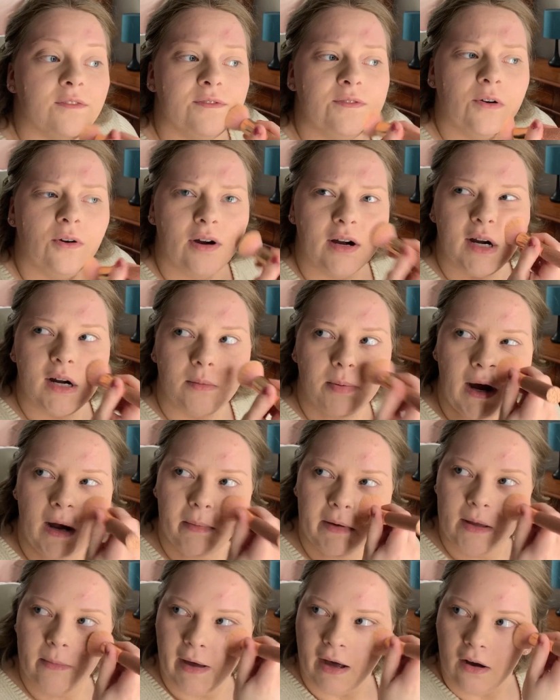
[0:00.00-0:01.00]
for
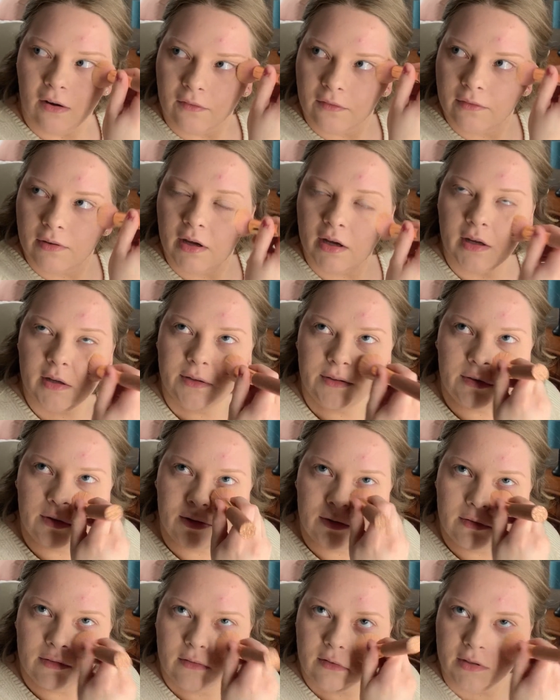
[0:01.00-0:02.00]
probably about a
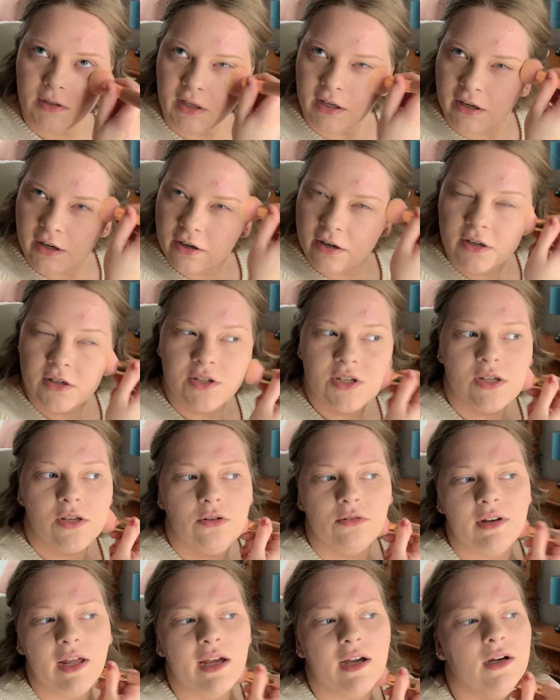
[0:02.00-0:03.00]
year or two
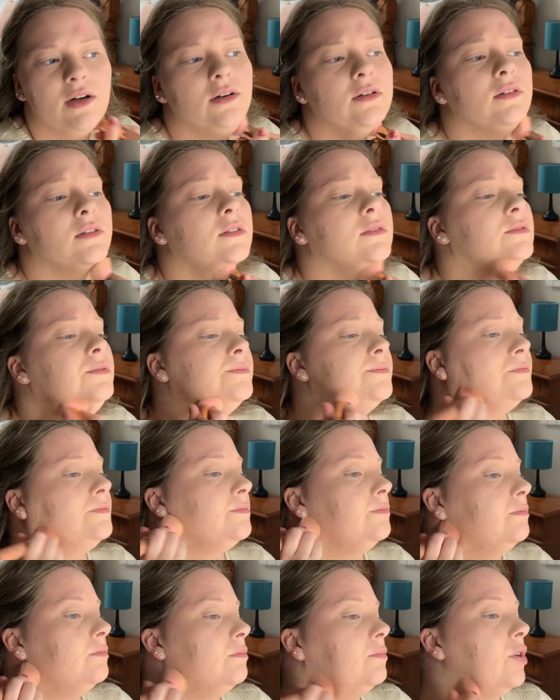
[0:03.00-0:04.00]
now.
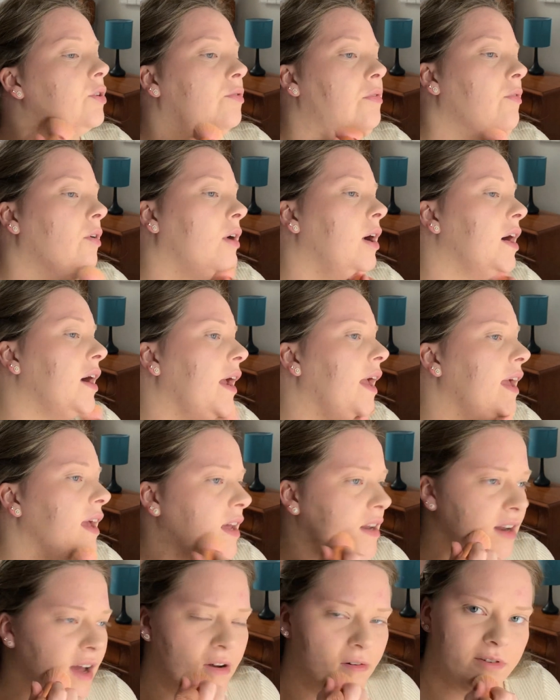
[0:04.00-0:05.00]

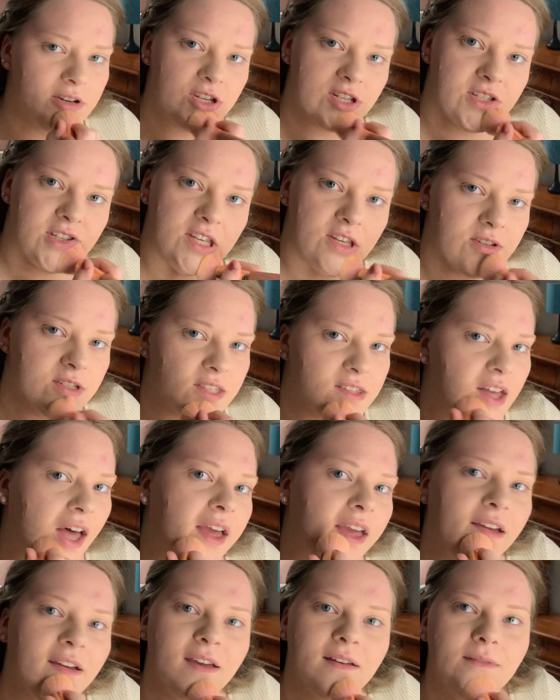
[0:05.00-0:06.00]
Beforehand, I would just use
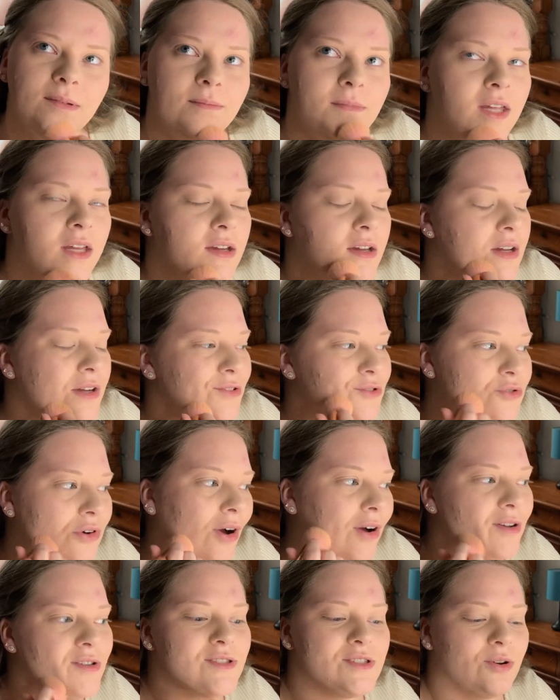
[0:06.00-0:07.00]
like
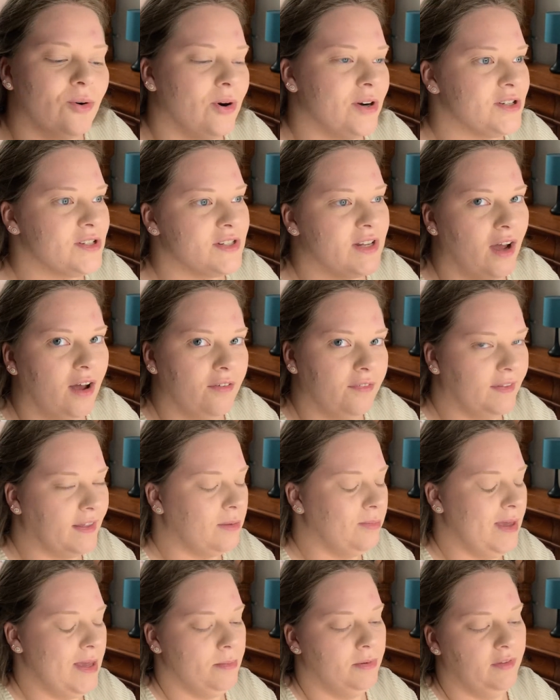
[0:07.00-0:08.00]
drugstore stuff
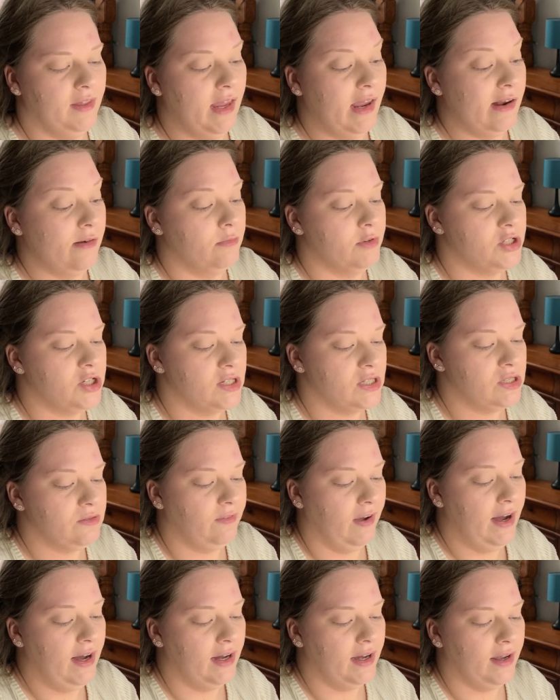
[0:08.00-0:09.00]
like Maybelline, which is
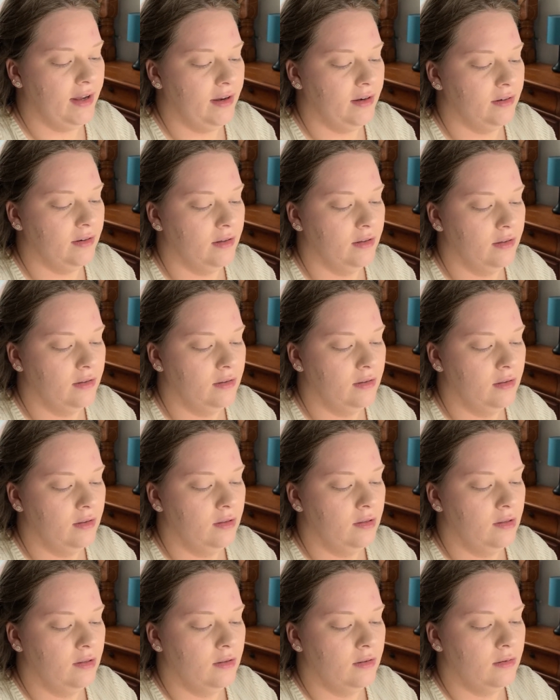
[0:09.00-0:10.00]
fine,
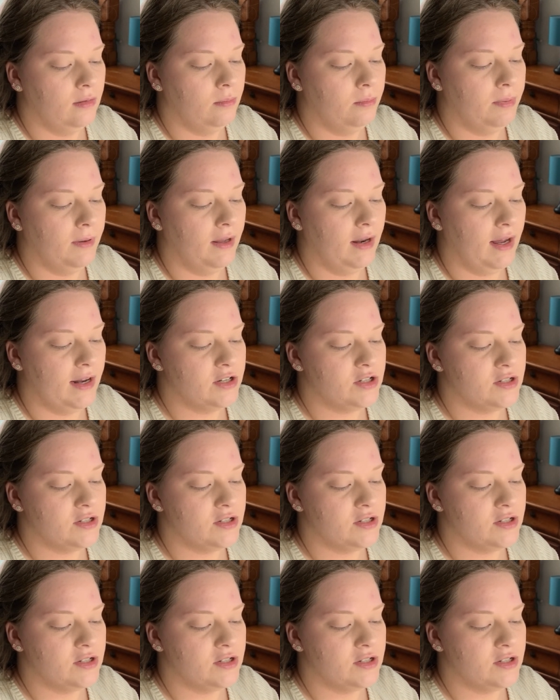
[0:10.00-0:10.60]
but I